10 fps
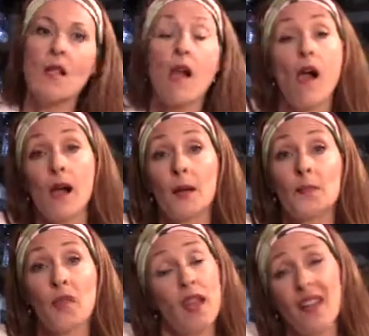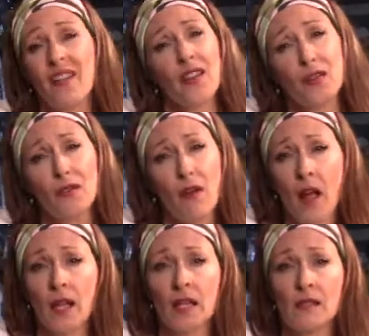And out here in the
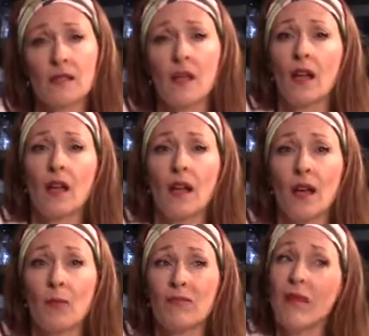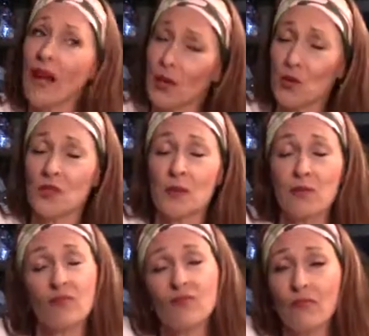Rockies, I do
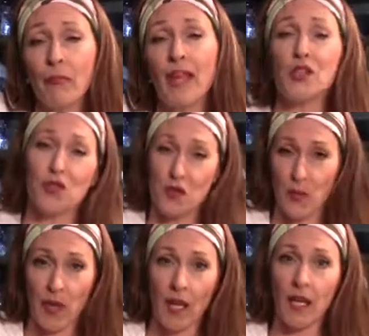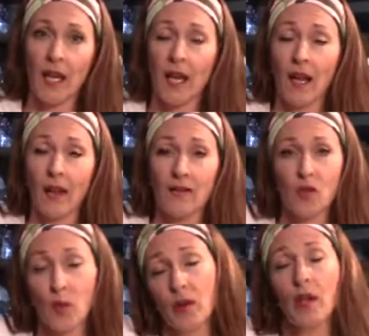some major spring cleaning,
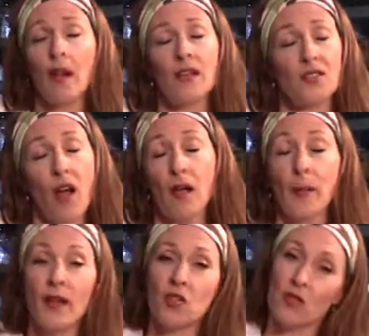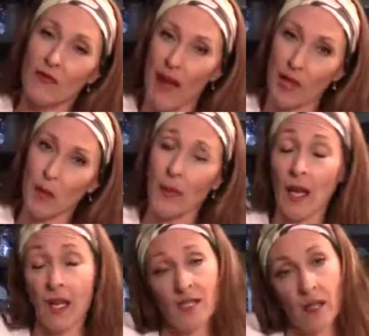so we're not going to talk about just
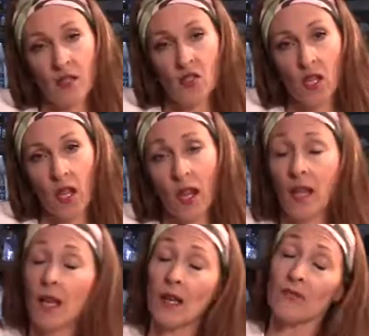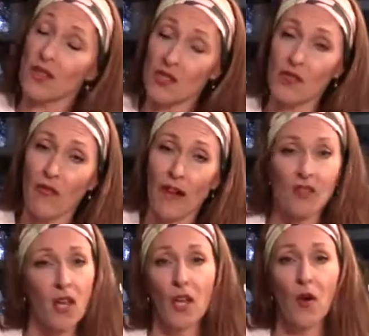vacuuming and dusting and
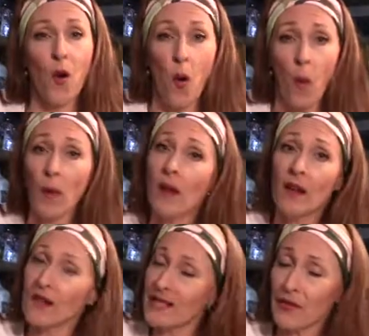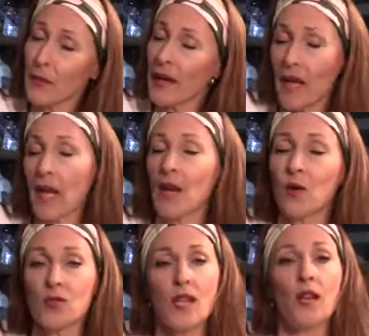disinfecting your home, because everybody kind of
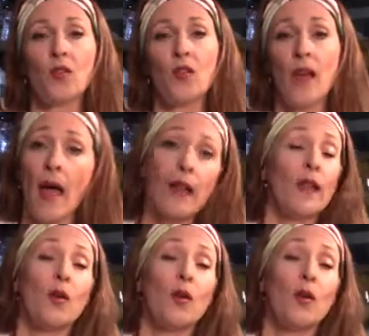knows how to do that.